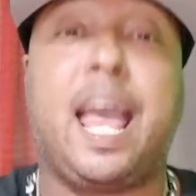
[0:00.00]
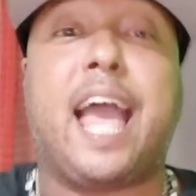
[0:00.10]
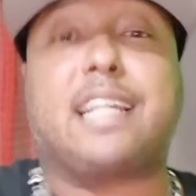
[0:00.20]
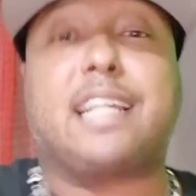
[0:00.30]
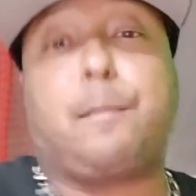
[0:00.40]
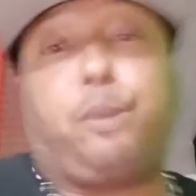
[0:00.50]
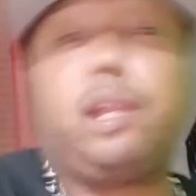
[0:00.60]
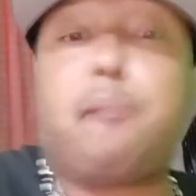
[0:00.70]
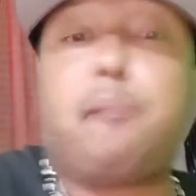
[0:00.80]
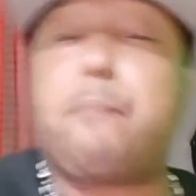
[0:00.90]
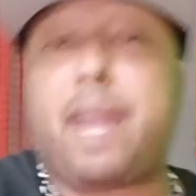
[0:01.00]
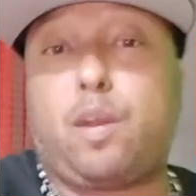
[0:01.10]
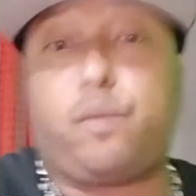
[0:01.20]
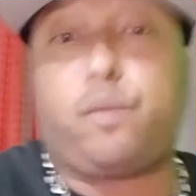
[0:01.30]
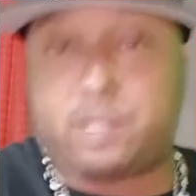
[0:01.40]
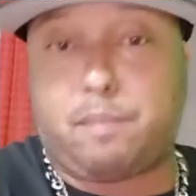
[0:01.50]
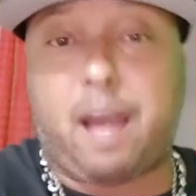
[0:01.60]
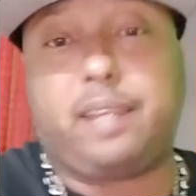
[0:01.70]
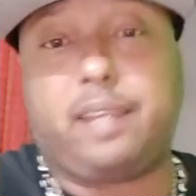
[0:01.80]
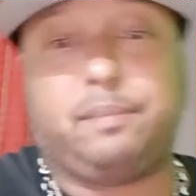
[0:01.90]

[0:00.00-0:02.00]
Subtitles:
as I'm pulling my man off of somebody,